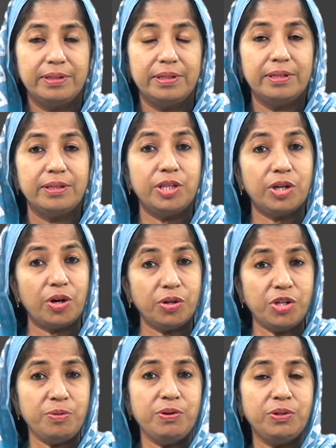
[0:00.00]
The
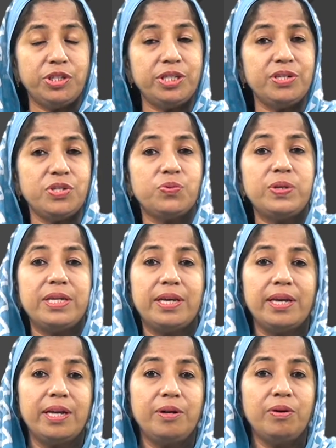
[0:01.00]
contributions we
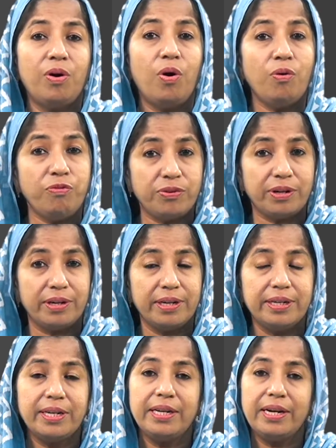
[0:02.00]
can offer in
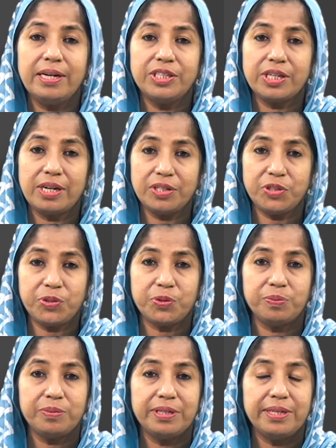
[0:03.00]
an English
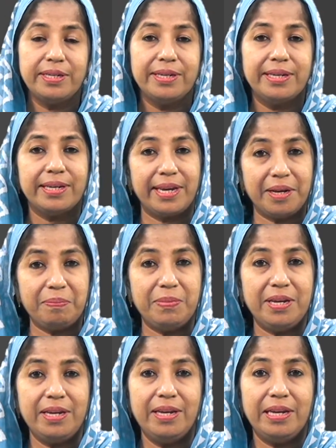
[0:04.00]
classroom can
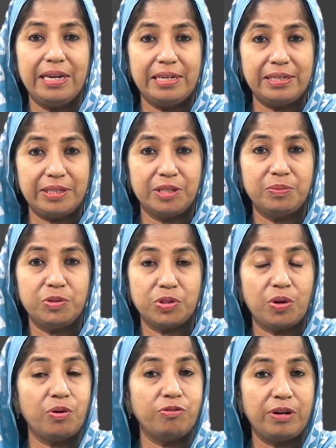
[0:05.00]
be in terms
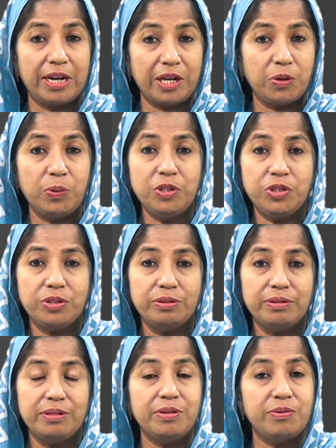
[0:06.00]
of language,
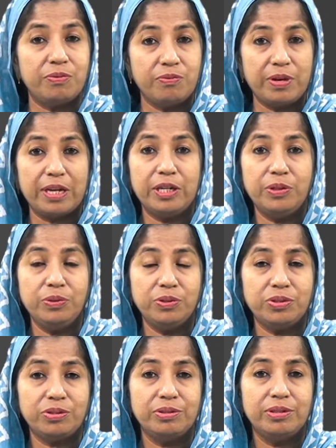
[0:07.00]

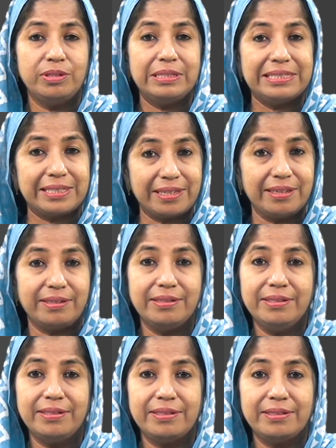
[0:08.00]
values,
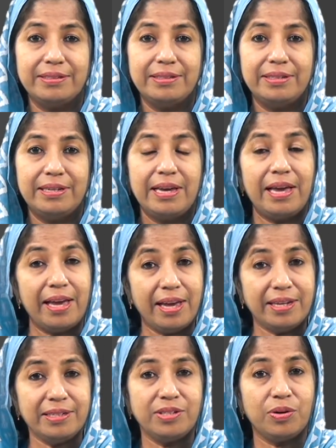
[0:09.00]
skills,
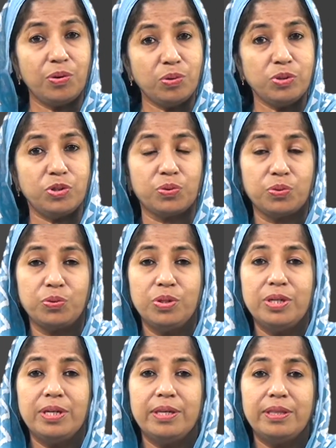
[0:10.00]
and also
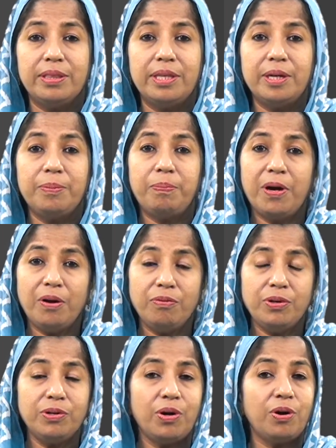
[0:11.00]
the
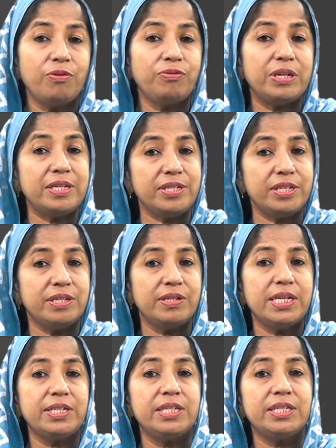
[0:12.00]
power of
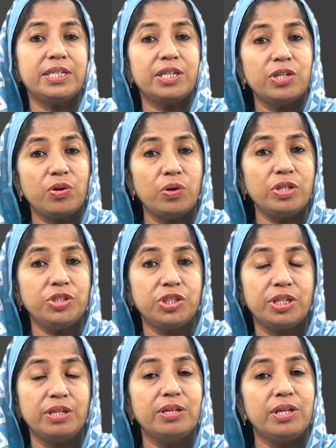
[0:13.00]
integrating
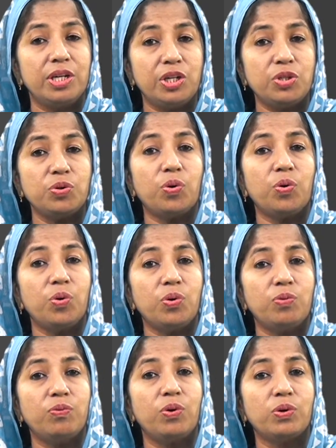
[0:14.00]
technology into all
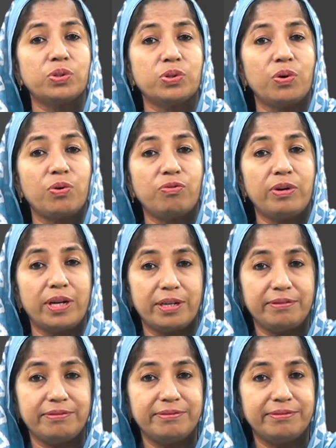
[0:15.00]
walks of life.